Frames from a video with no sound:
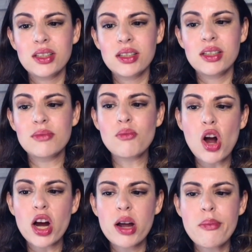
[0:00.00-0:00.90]

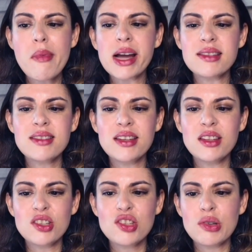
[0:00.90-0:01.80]
Mark might see
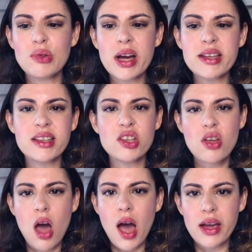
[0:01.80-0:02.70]
the two as
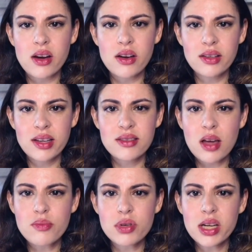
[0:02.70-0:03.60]
entirely
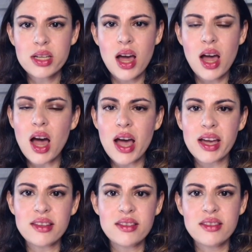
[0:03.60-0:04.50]
separate.
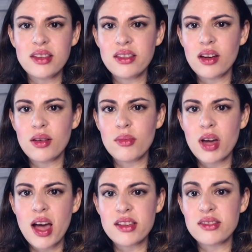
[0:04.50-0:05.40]
I see them
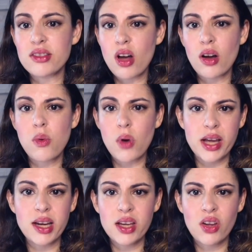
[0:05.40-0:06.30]
as not
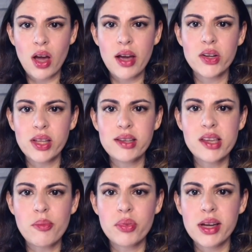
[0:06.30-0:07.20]
quite entirely
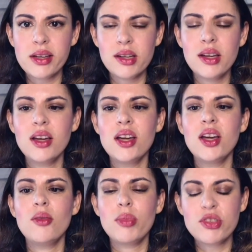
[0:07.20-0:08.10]
separate.
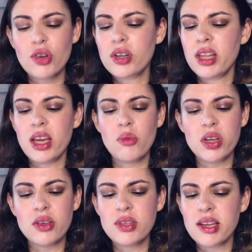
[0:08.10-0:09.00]
But certainly, when
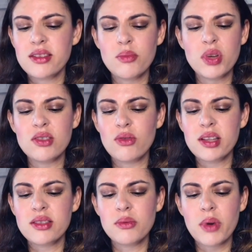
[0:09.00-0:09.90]
you take somebody's
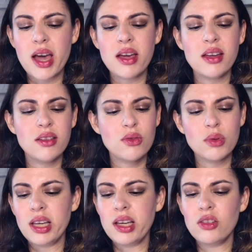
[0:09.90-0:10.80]
rights away through
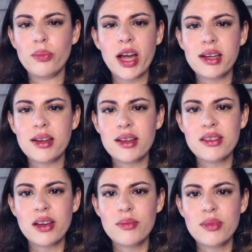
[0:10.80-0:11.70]
legal
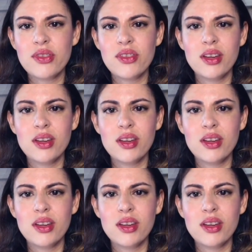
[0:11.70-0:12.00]
mechanisms,